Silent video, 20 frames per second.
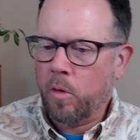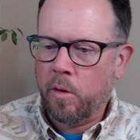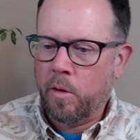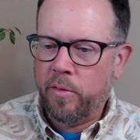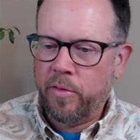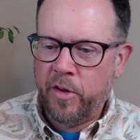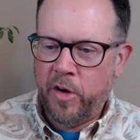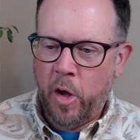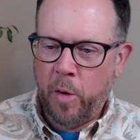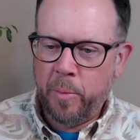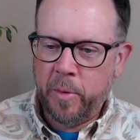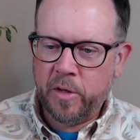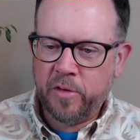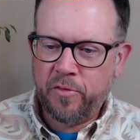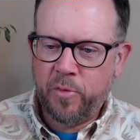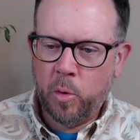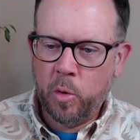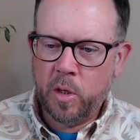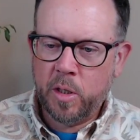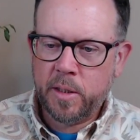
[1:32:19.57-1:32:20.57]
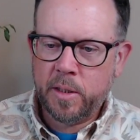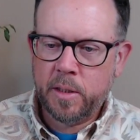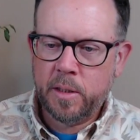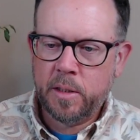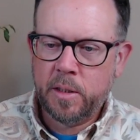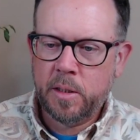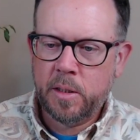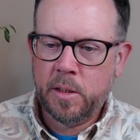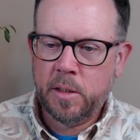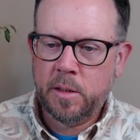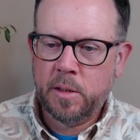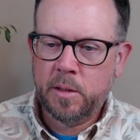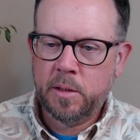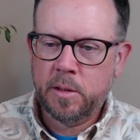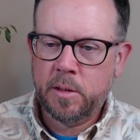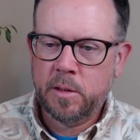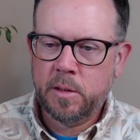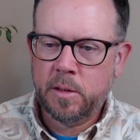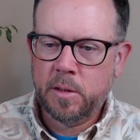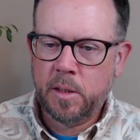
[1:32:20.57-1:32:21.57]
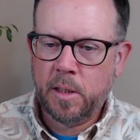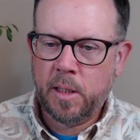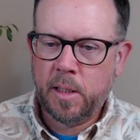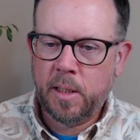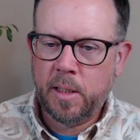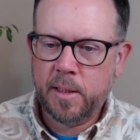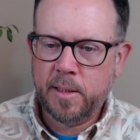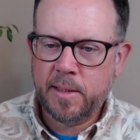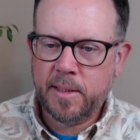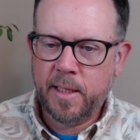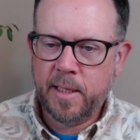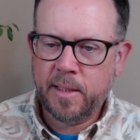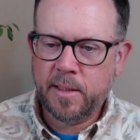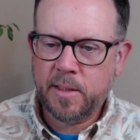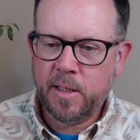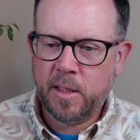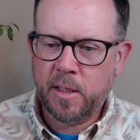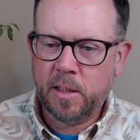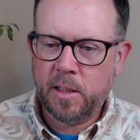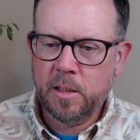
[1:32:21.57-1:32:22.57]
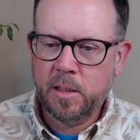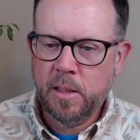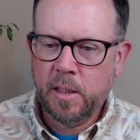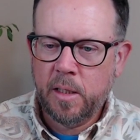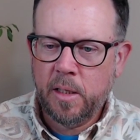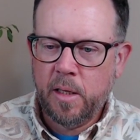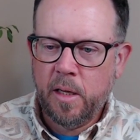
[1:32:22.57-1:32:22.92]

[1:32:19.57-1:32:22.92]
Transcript: The notebook fort uh, is getting tall.